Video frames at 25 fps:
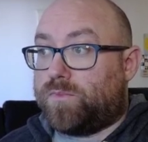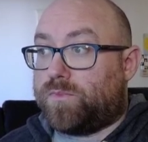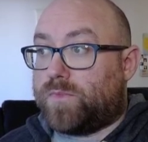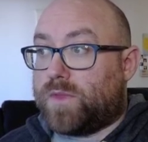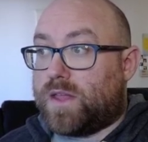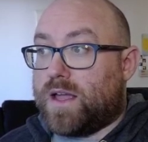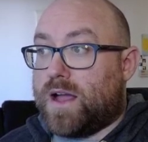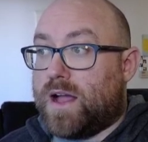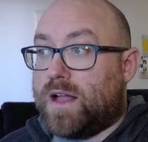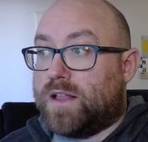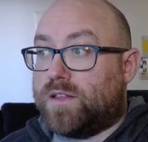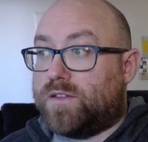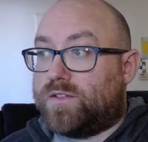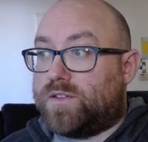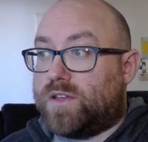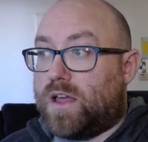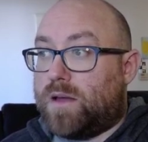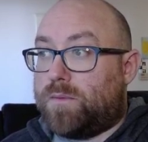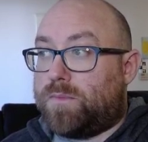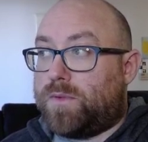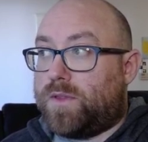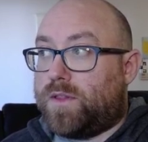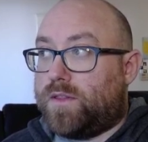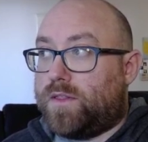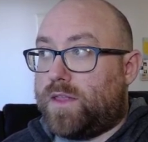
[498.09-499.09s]

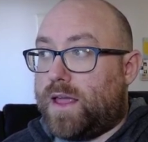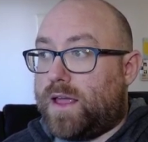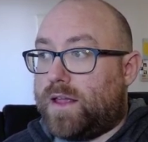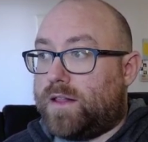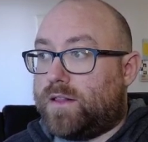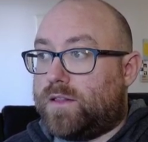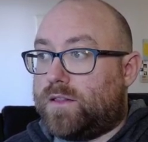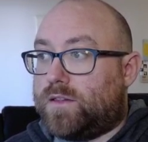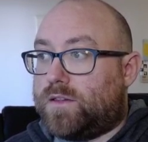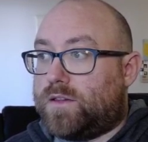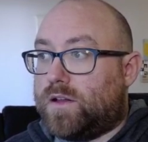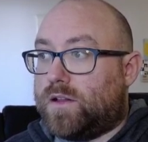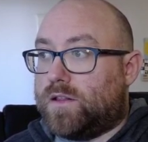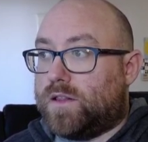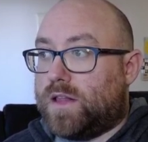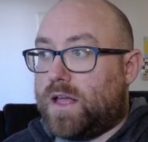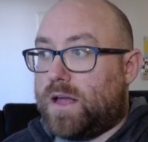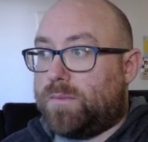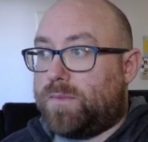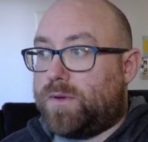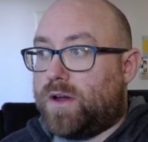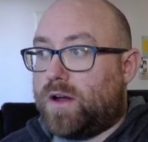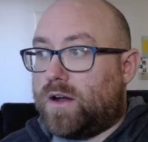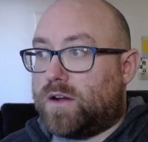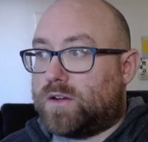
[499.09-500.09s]
concept that
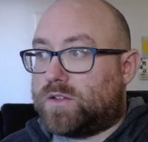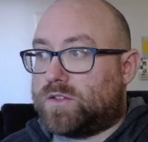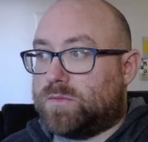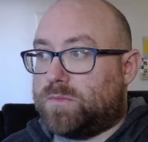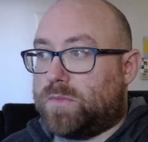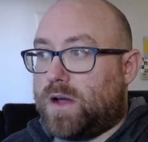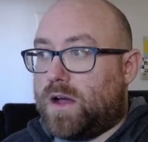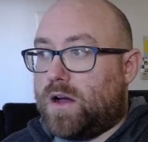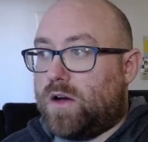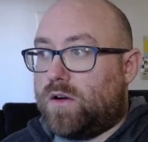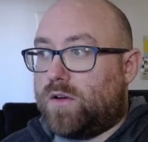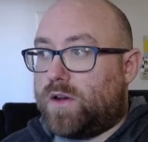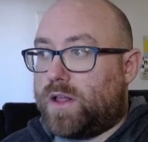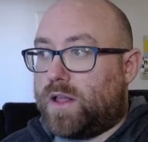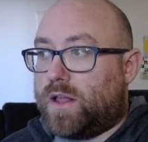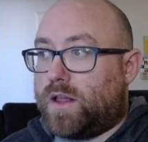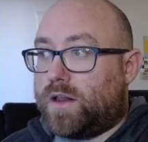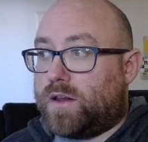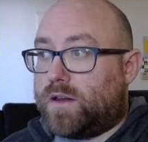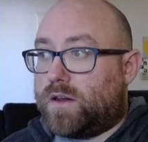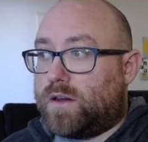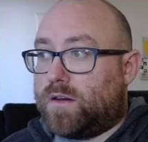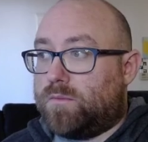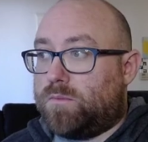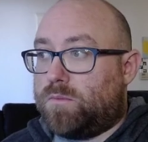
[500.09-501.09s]
Taleb talks about
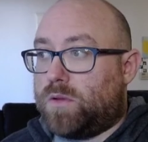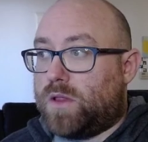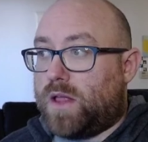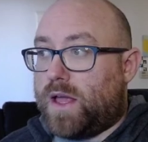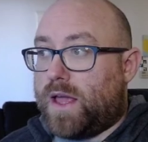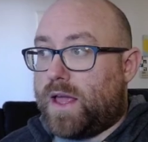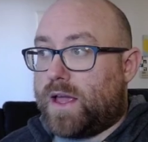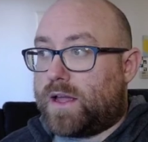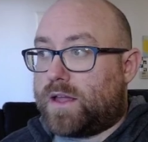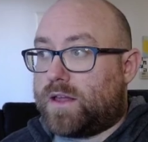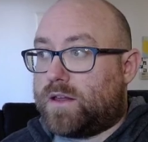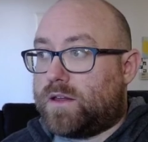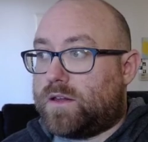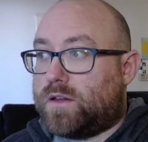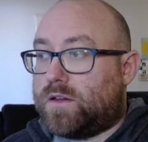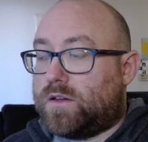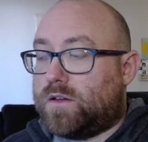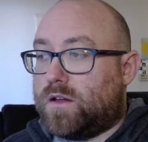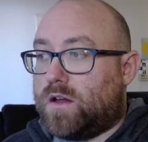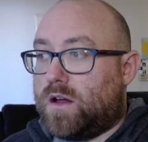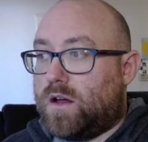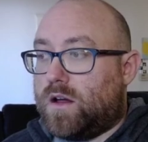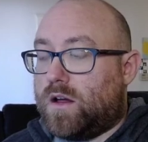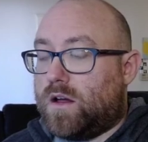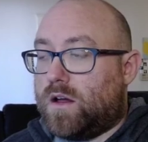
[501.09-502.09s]
in Black
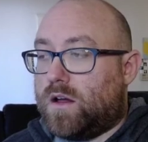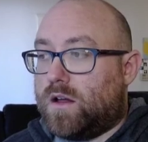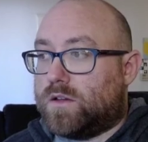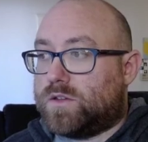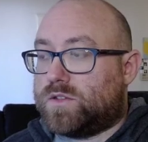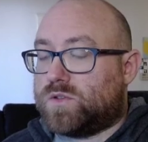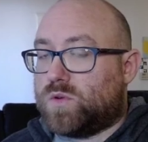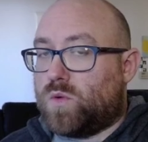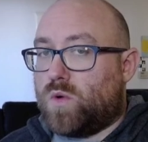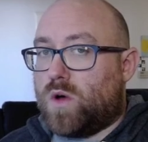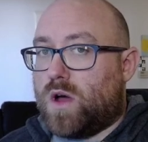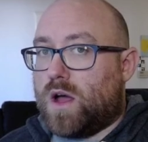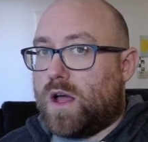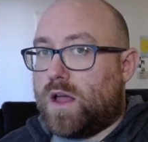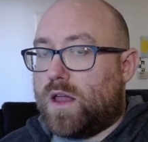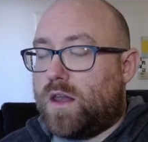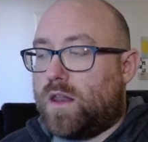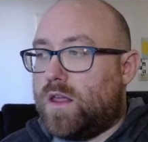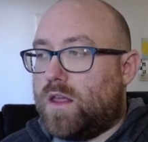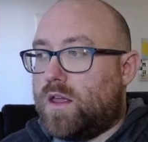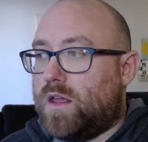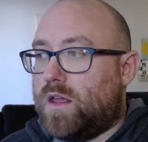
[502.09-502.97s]
Swan.